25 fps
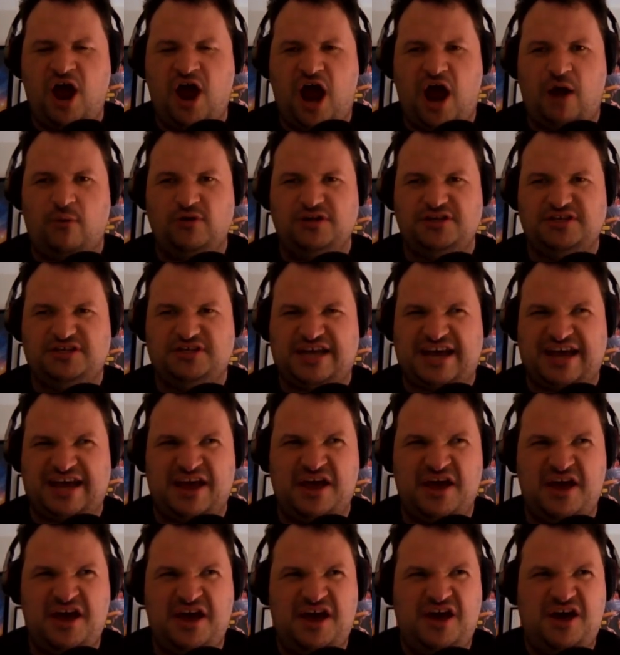I would
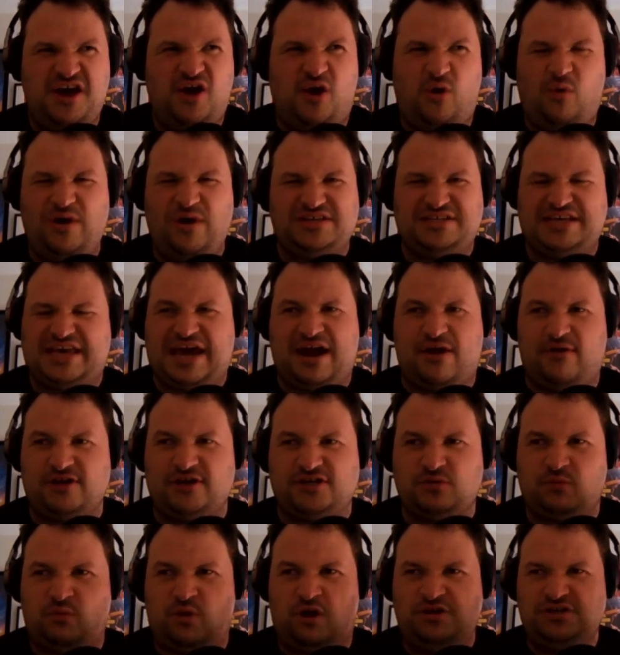say, always a
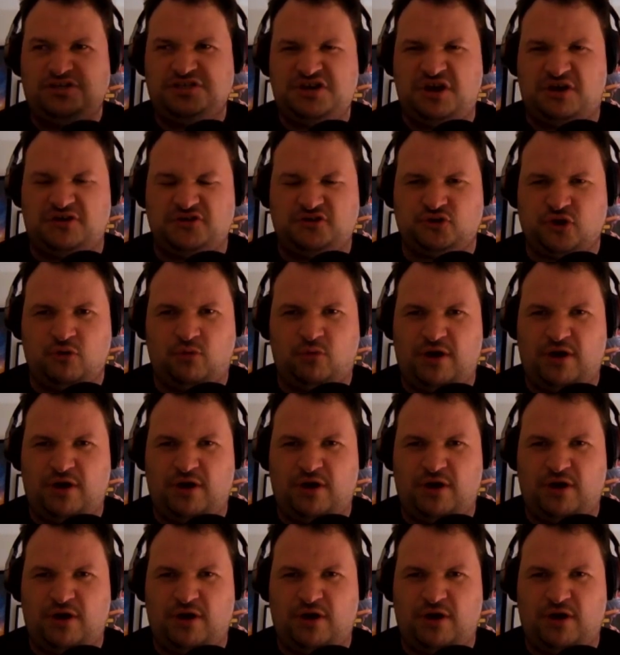character want, not true.